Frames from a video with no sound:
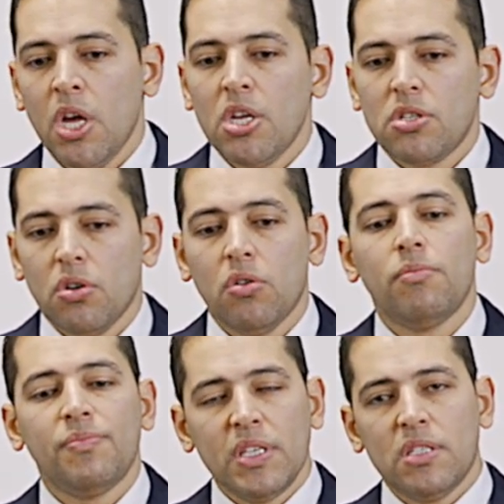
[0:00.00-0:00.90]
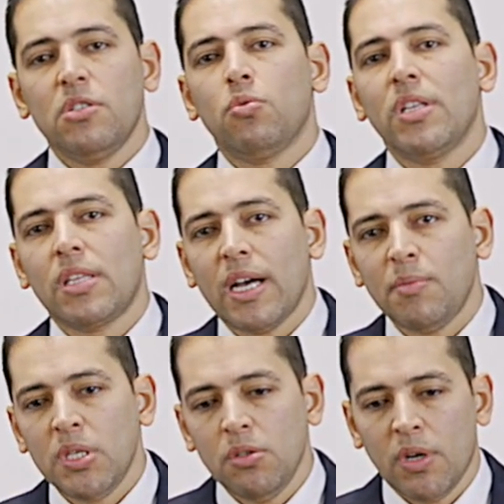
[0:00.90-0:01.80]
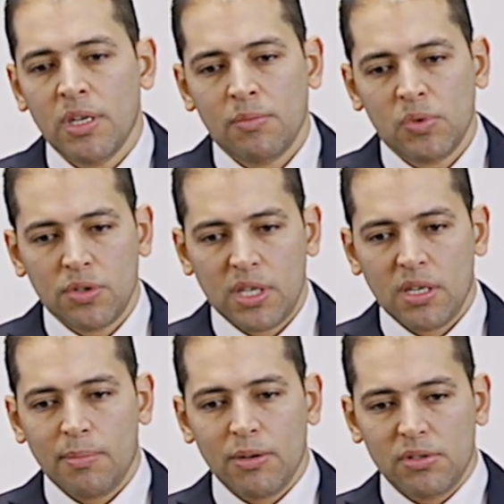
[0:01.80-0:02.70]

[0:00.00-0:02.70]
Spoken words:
So this is what I mean when I'm talking about